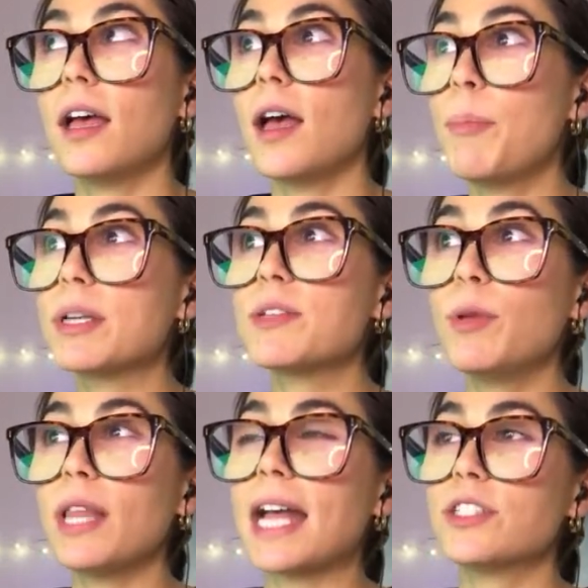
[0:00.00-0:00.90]
a
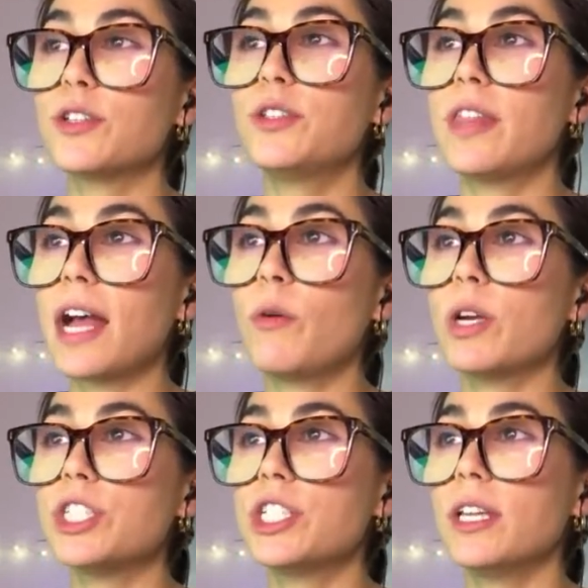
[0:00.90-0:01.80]
possible answer to that
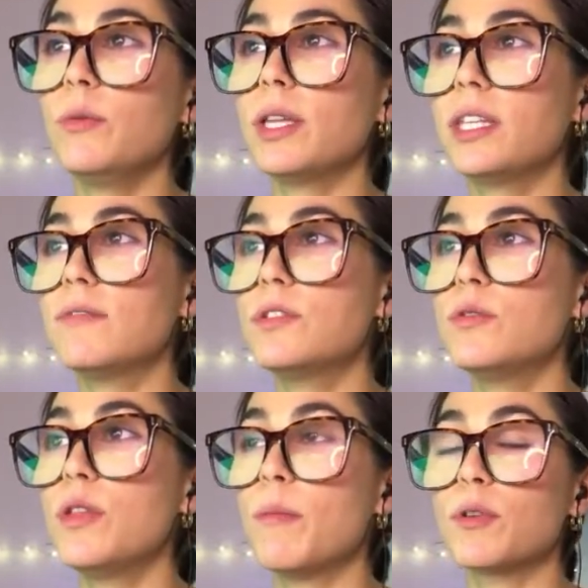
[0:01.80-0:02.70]
question, what gives
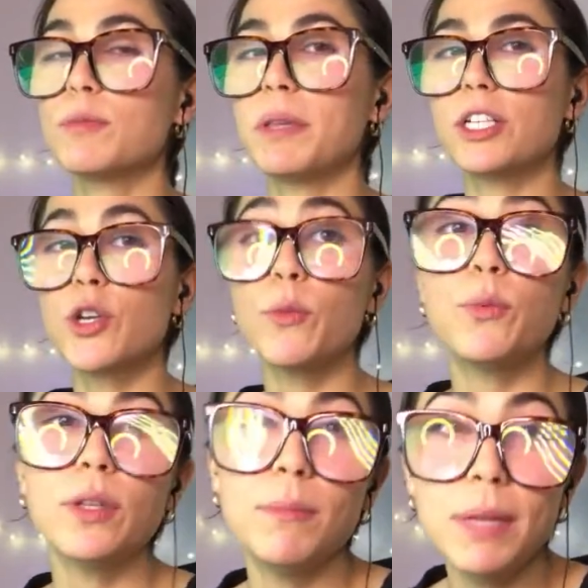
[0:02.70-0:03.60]
you the most pleasure,
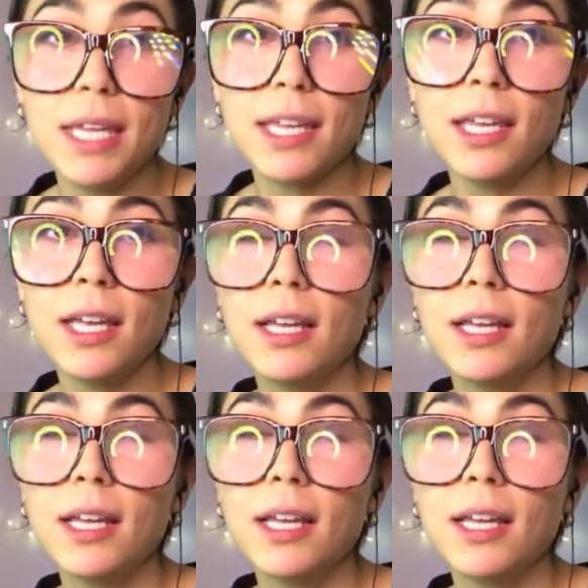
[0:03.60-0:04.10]
would be